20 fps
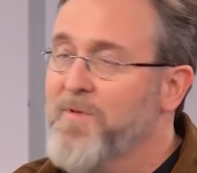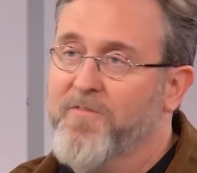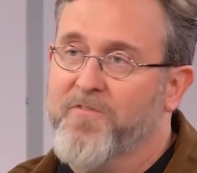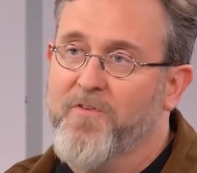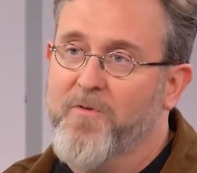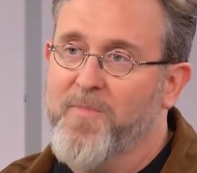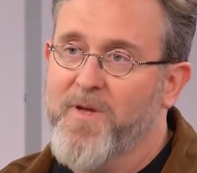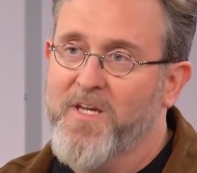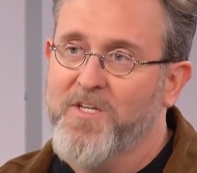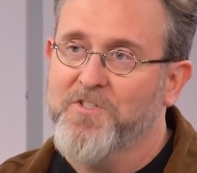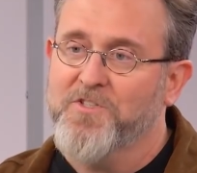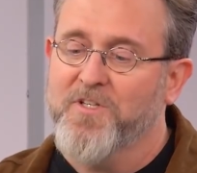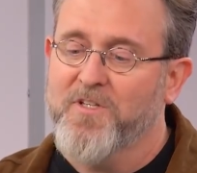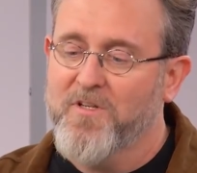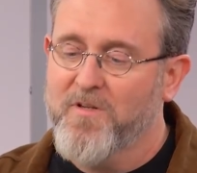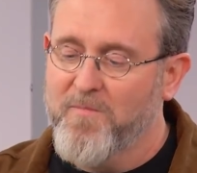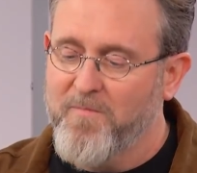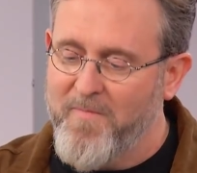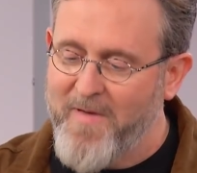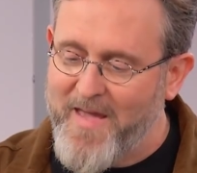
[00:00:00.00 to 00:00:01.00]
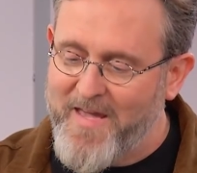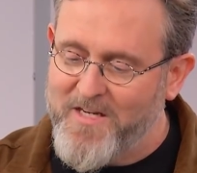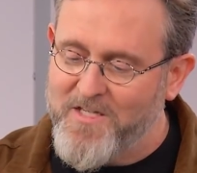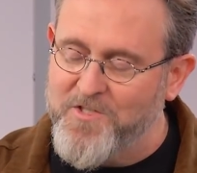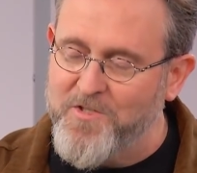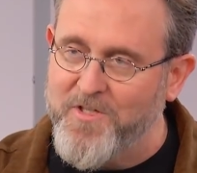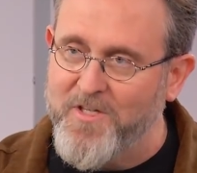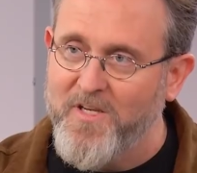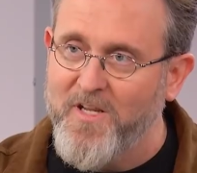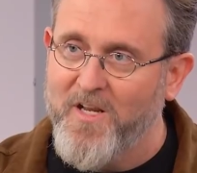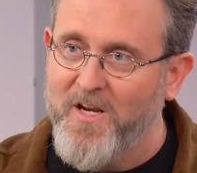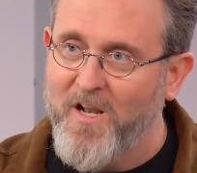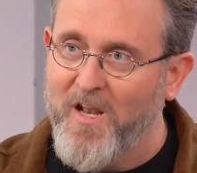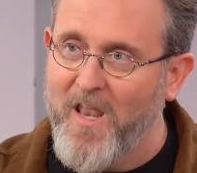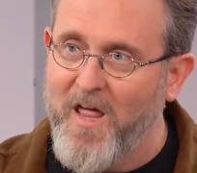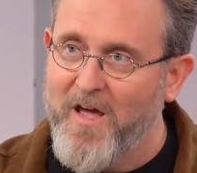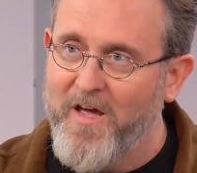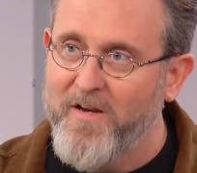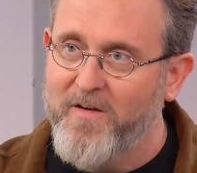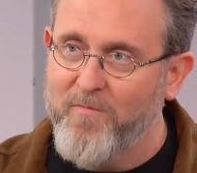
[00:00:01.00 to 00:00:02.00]
information, manage it in a
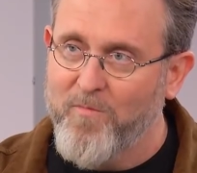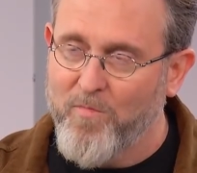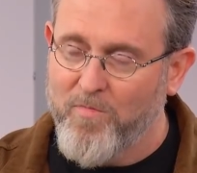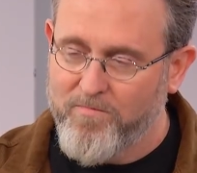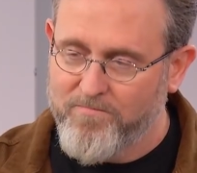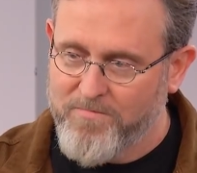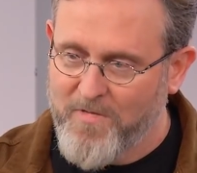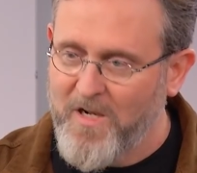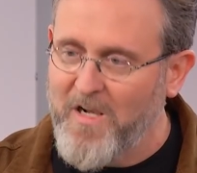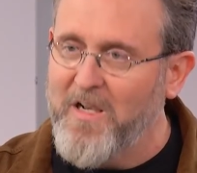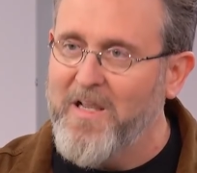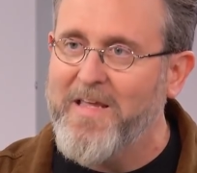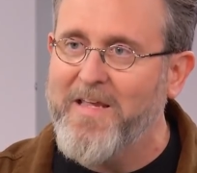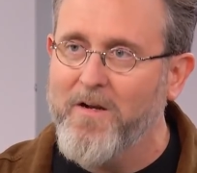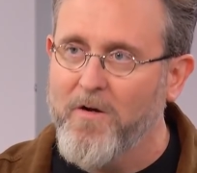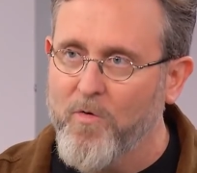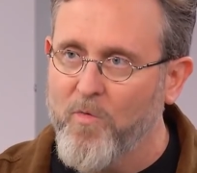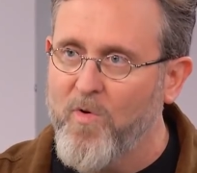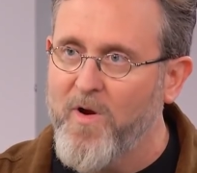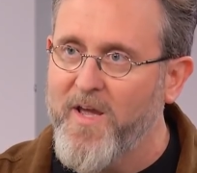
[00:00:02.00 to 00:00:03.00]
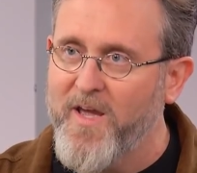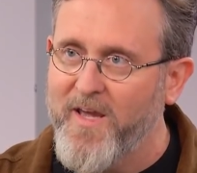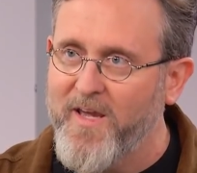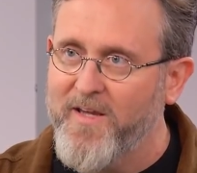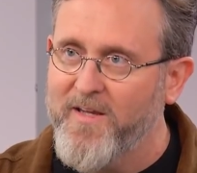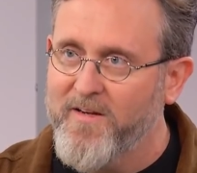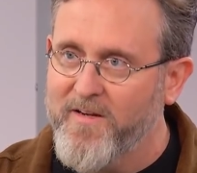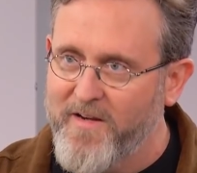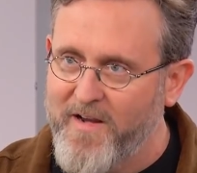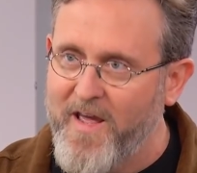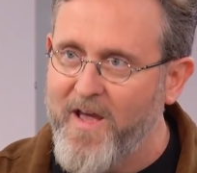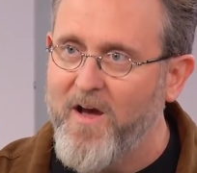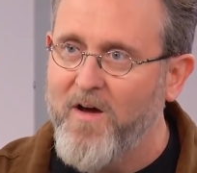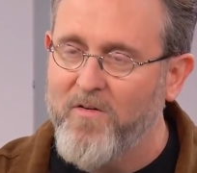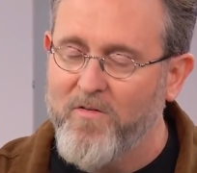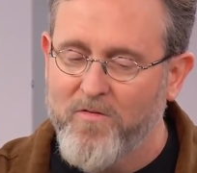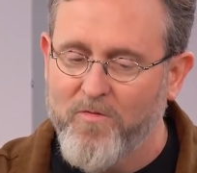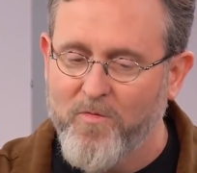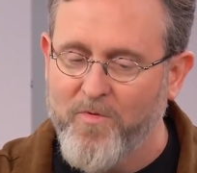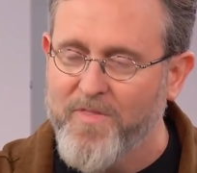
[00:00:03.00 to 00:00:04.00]
lot cleaner way
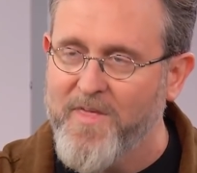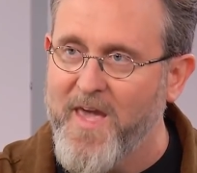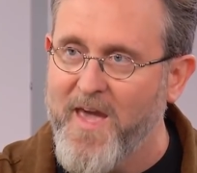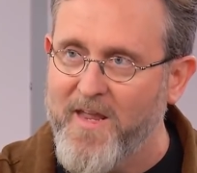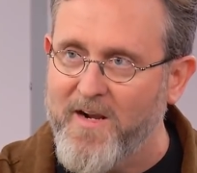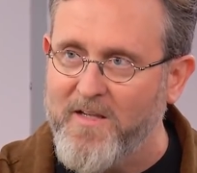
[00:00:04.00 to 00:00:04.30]
now with very